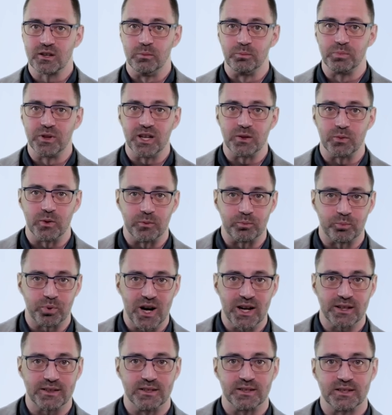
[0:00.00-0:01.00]
complete with
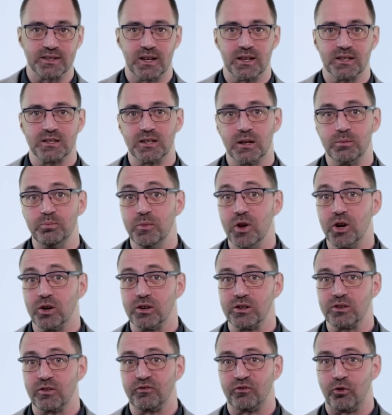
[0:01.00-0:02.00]
practice tests that
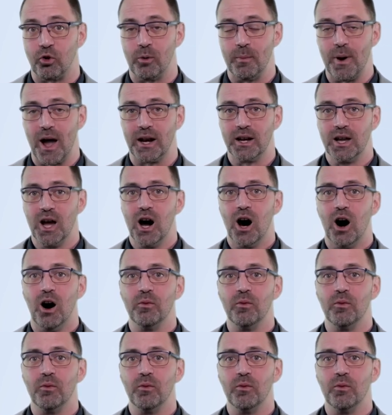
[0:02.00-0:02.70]
mirror the format